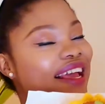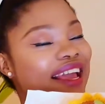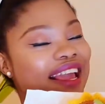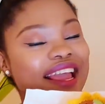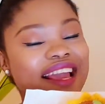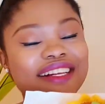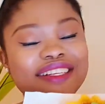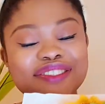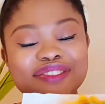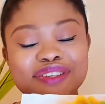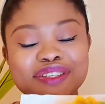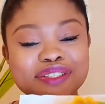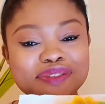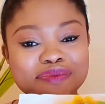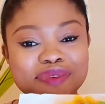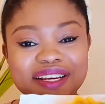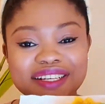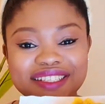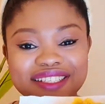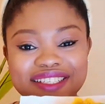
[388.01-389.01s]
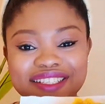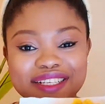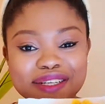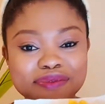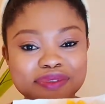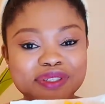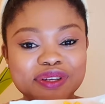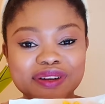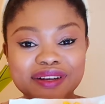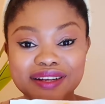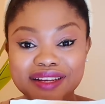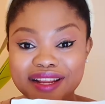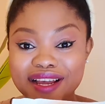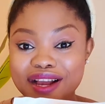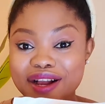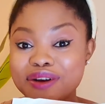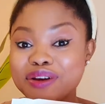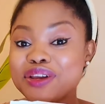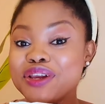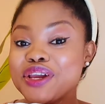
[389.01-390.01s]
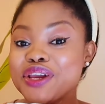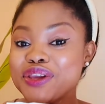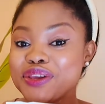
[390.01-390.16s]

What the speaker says: Head straight to my description now,